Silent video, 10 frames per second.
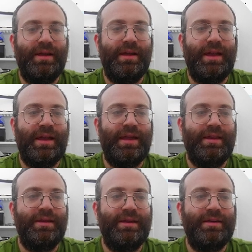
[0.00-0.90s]

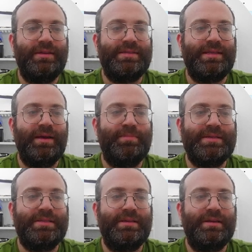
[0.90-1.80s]
n
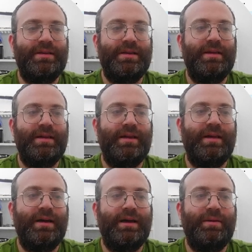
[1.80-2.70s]
steps.
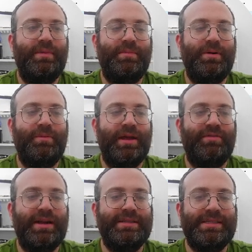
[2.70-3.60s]
Remember, we have
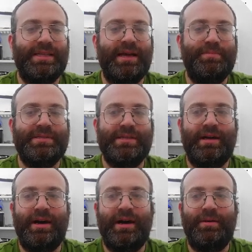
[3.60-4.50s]
n steps.
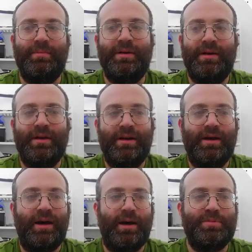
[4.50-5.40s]

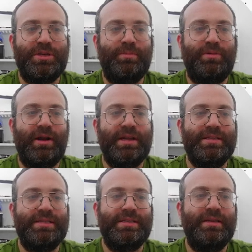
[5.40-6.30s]
Option
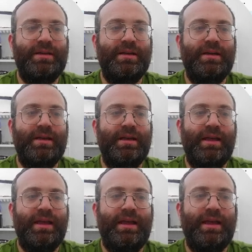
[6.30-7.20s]
price
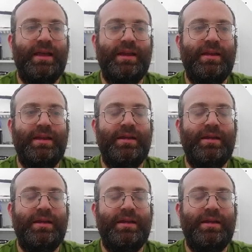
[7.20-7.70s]
in